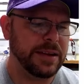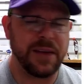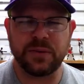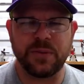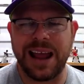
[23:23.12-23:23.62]

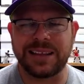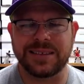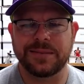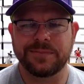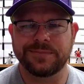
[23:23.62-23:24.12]
David
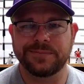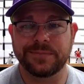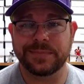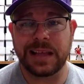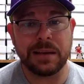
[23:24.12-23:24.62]
Wrights.
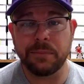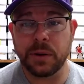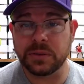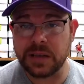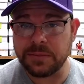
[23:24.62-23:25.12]
I think
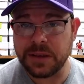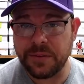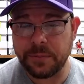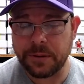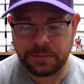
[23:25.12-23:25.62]
both times
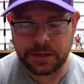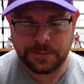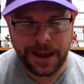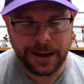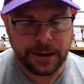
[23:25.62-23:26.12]
I've opened up
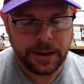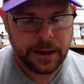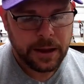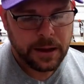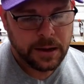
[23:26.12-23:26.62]
this pack.
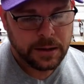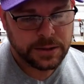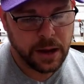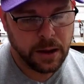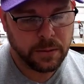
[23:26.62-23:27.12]

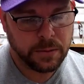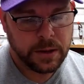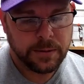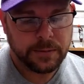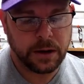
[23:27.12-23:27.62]
So,
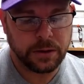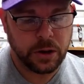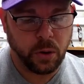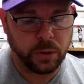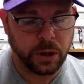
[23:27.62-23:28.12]
you know,
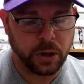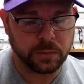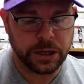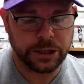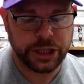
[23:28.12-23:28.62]
the old
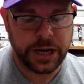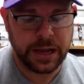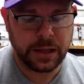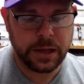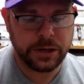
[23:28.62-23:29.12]
home run
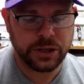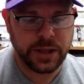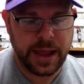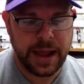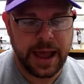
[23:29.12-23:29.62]

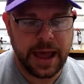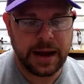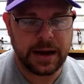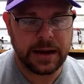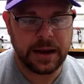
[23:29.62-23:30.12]
challenge, they
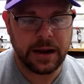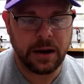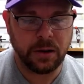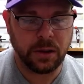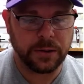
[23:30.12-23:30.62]
had it in
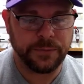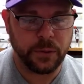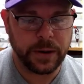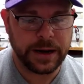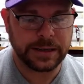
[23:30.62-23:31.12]
here. Look
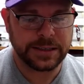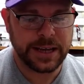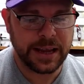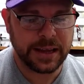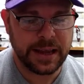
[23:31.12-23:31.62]
for winning
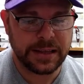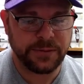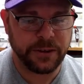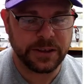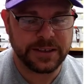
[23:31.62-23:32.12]

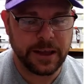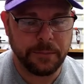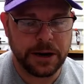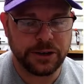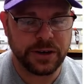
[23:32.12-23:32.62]
tickets for the
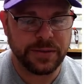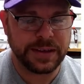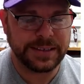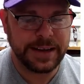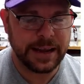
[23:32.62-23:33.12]
celebration of
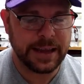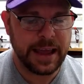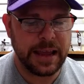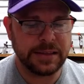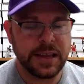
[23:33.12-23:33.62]
the
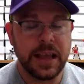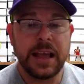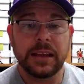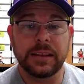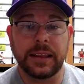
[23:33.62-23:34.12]
decade.
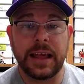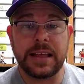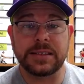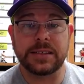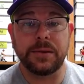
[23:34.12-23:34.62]

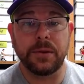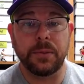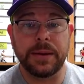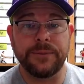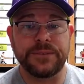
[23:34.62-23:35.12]
Let's see
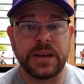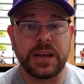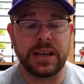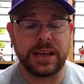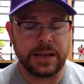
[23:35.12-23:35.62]
what we can
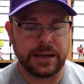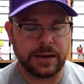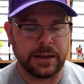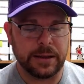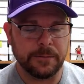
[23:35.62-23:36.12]

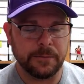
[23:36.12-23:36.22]
find.